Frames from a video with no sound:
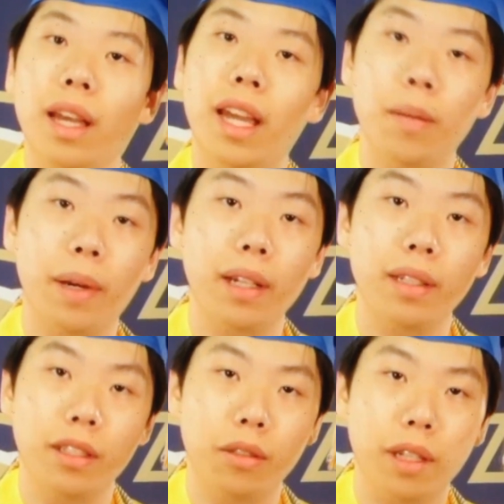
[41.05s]
and you might
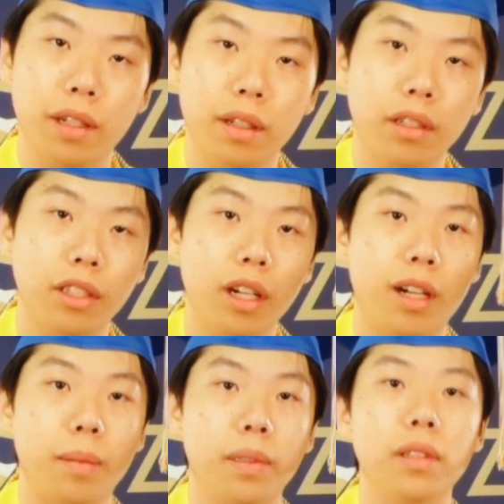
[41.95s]
need to get another
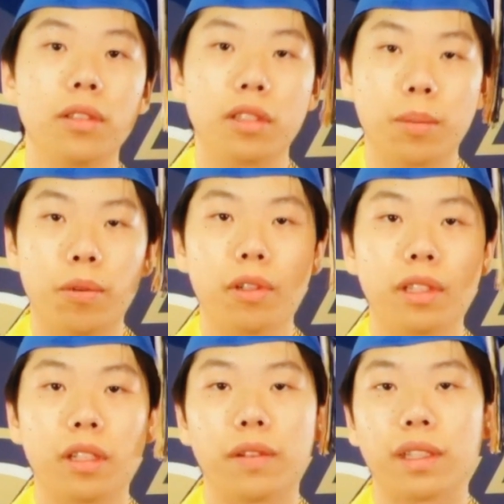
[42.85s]
job to support
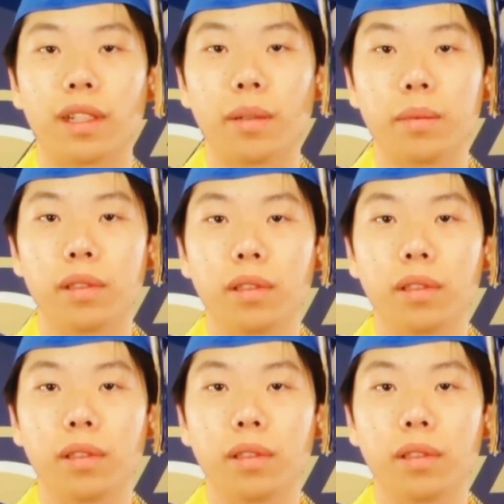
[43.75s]
yourself at times.